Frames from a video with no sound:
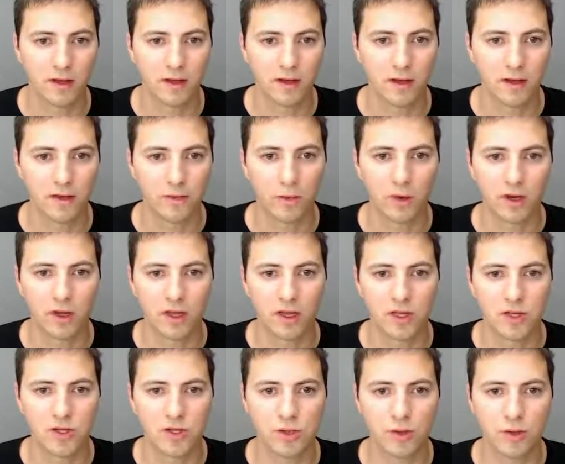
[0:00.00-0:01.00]
and one
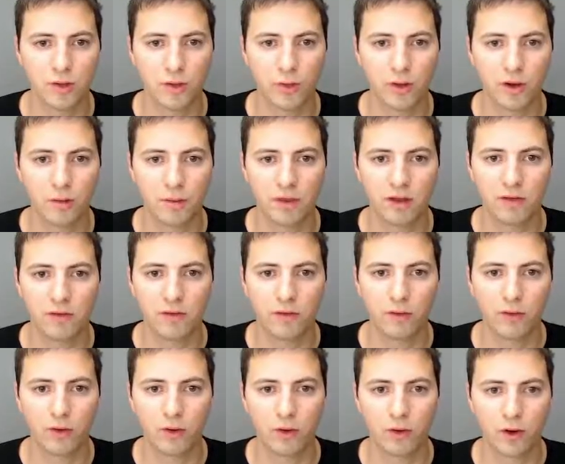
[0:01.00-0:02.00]
gauge will be
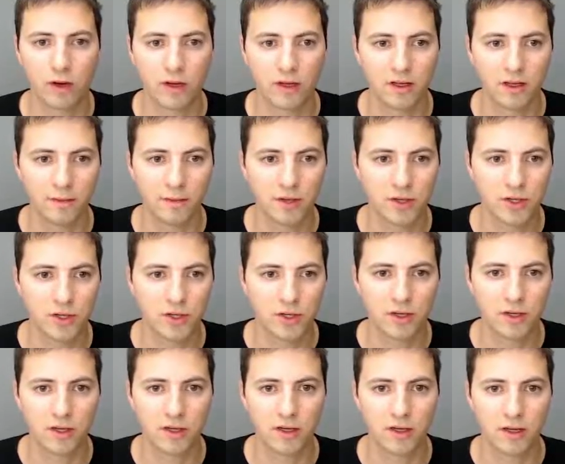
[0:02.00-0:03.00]
for
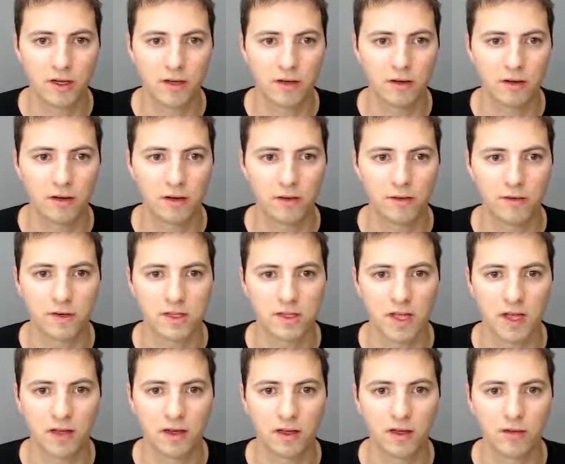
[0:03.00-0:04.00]
temperature. First
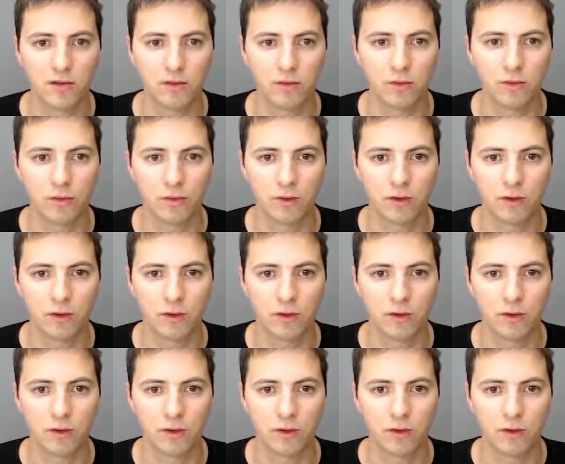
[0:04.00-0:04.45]
I need to